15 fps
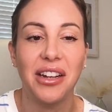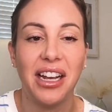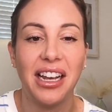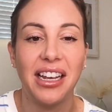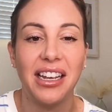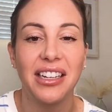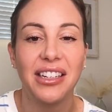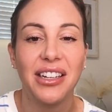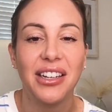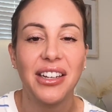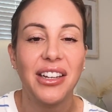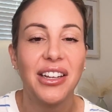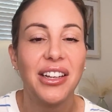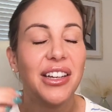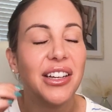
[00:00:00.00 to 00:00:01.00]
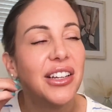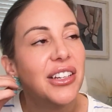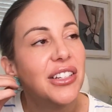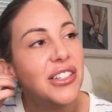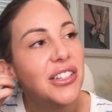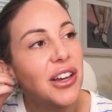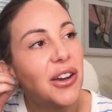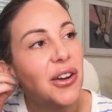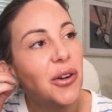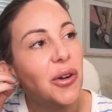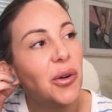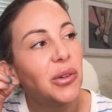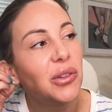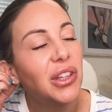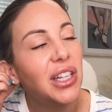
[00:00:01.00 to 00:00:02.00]
okay?
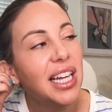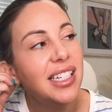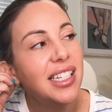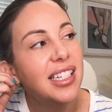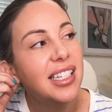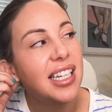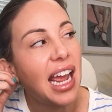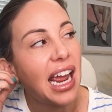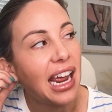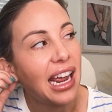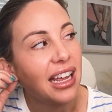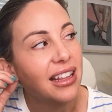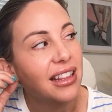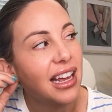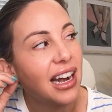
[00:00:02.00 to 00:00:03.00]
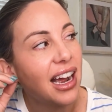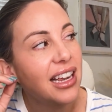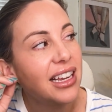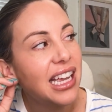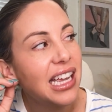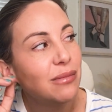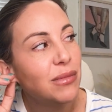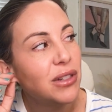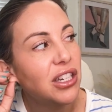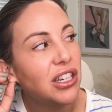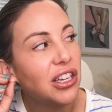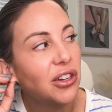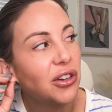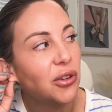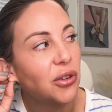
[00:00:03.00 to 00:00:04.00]
So let's say that I came to
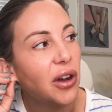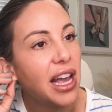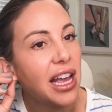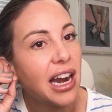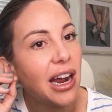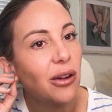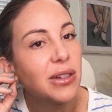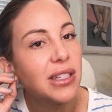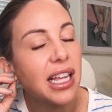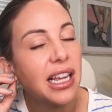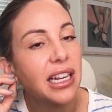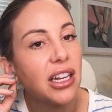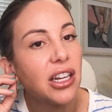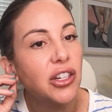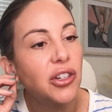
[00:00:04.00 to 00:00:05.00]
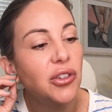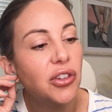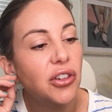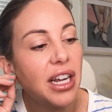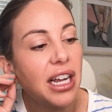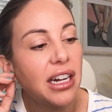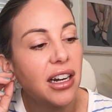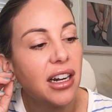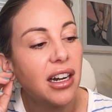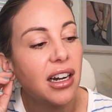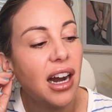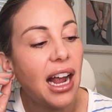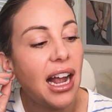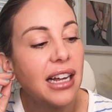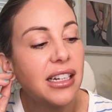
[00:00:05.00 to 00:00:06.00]
you and I was like a new creator.
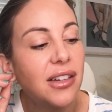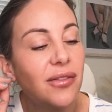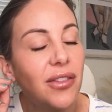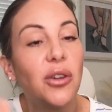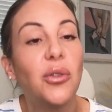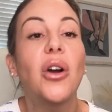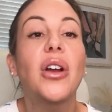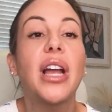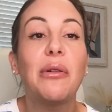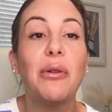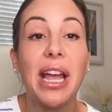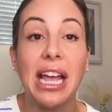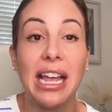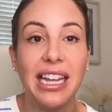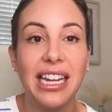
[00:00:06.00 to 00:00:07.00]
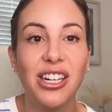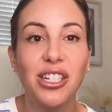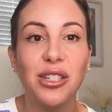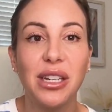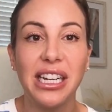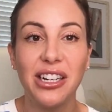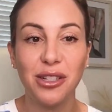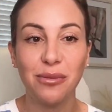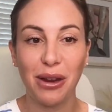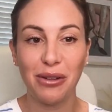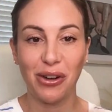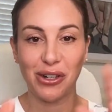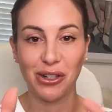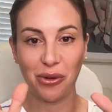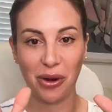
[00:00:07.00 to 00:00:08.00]
I had some okay, wait, here's my
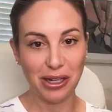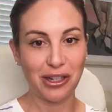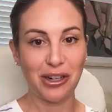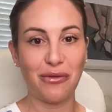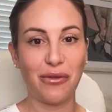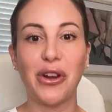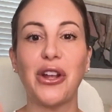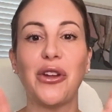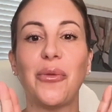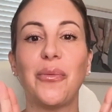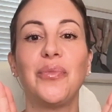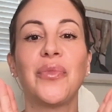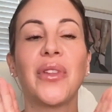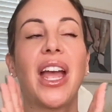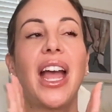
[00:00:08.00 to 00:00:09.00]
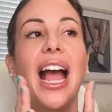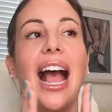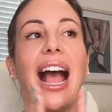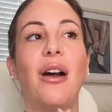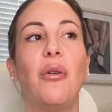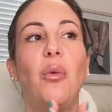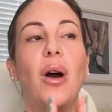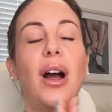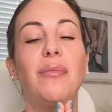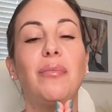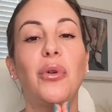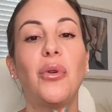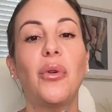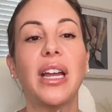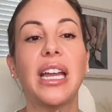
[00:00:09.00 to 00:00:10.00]
first question for you. At what
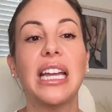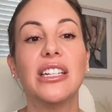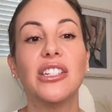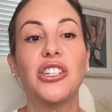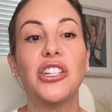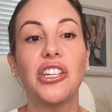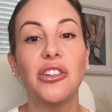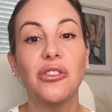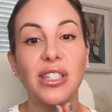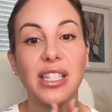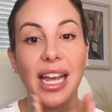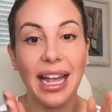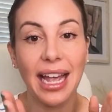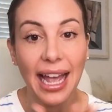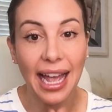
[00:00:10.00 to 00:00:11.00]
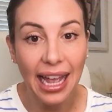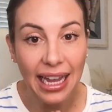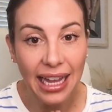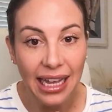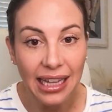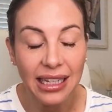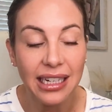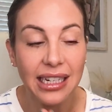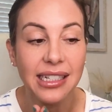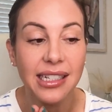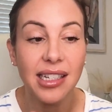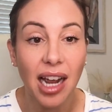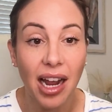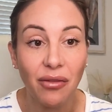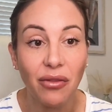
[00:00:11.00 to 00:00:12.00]
point do you say, "Hey, Caitlin, it's
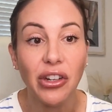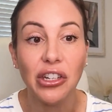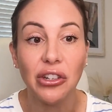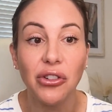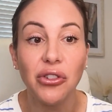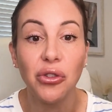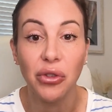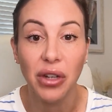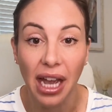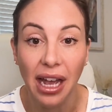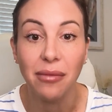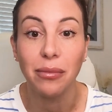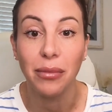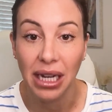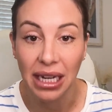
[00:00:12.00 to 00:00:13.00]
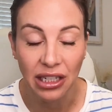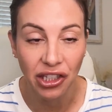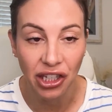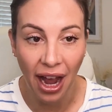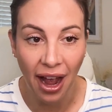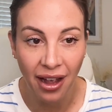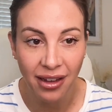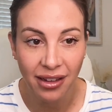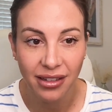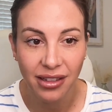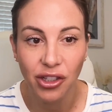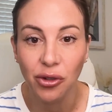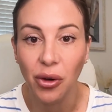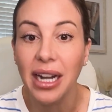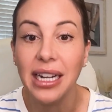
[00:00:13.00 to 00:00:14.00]
time for you to get ManyChat"?
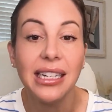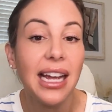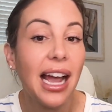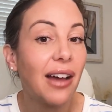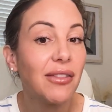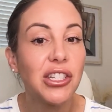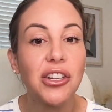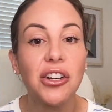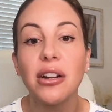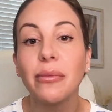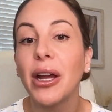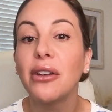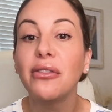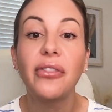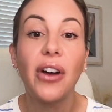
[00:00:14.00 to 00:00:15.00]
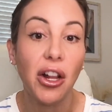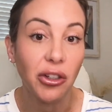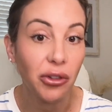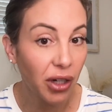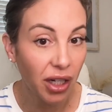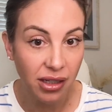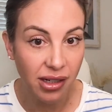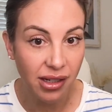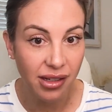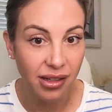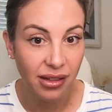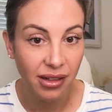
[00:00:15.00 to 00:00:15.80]
Do I need to have a certain amount of followers?